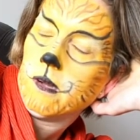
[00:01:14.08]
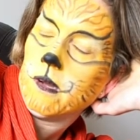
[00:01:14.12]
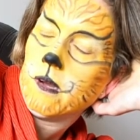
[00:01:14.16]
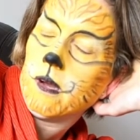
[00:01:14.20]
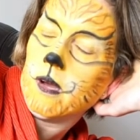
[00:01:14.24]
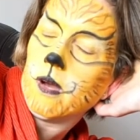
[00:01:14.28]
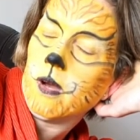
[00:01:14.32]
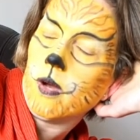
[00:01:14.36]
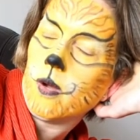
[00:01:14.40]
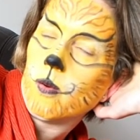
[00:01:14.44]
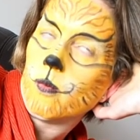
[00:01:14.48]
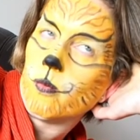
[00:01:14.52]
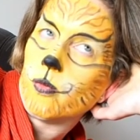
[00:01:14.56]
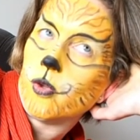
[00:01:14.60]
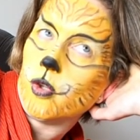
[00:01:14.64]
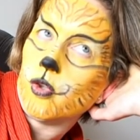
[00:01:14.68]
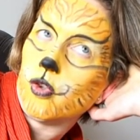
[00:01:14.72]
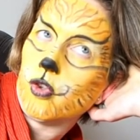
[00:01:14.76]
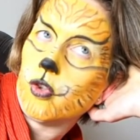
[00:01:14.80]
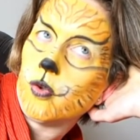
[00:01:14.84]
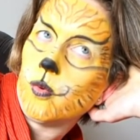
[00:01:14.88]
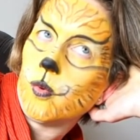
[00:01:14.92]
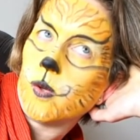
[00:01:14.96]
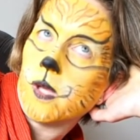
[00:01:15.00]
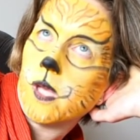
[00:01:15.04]
Hope the
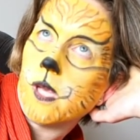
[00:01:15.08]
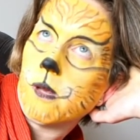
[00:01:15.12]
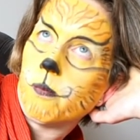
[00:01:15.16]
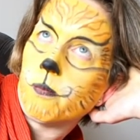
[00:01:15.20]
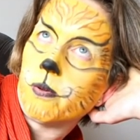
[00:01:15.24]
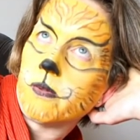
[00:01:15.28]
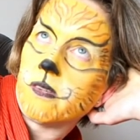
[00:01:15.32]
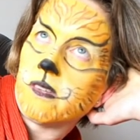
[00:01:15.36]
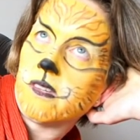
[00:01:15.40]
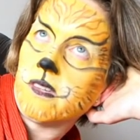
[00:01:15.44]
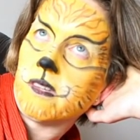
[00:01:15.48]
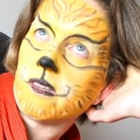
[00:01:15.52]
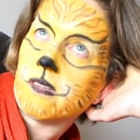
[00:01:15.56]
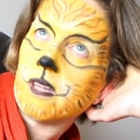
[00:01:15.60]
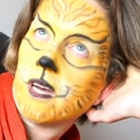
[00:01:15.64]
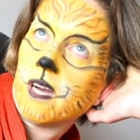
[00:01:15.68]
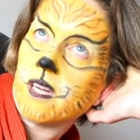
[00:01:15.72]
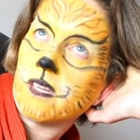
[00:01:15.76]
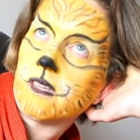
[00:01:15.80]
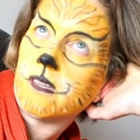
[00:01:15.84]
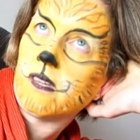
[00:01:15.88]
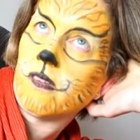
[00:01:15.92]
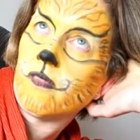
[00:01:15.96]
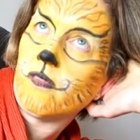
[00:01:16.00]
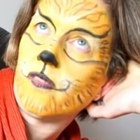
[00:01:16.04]
zookeepers
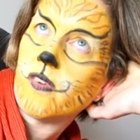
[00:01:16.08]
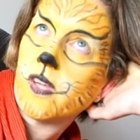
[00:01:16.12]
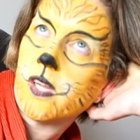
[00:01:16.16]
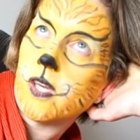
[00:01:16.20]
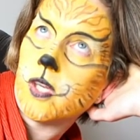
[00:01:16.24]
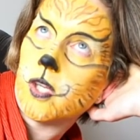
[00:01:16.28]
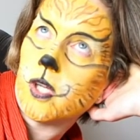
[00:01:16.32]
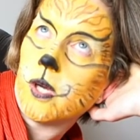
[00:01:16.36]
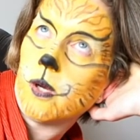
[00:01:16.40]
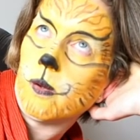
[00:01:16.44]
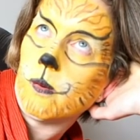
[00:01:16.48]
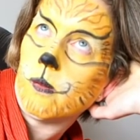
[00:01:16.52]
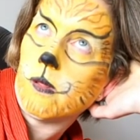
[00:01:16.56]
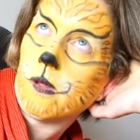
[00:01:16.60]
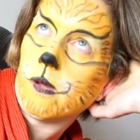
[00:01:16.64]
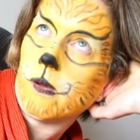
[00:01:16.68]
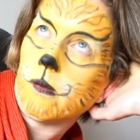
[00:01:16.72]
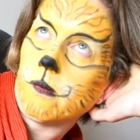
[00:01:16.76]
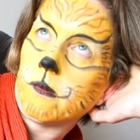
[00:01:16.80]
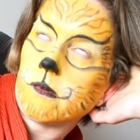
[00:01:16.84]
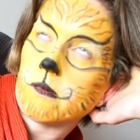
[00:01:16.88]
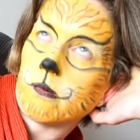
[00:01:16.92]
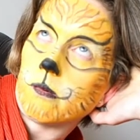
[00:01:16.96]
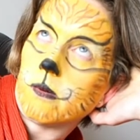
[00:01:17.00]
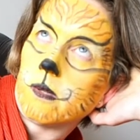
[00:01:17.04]
decide to veto
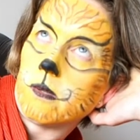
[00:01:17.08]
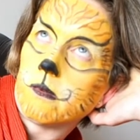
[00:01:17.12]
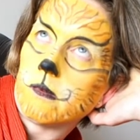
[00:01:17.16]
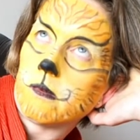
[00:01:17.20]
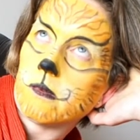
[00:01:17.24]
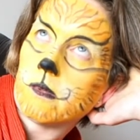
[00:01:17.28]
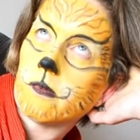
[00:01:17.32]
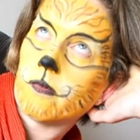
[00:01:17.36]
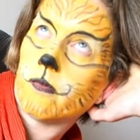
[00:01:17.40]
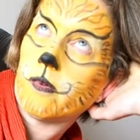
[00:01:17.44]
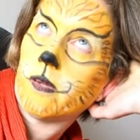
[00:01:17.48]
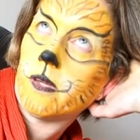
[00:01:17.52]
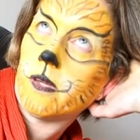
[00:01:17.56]
those ones for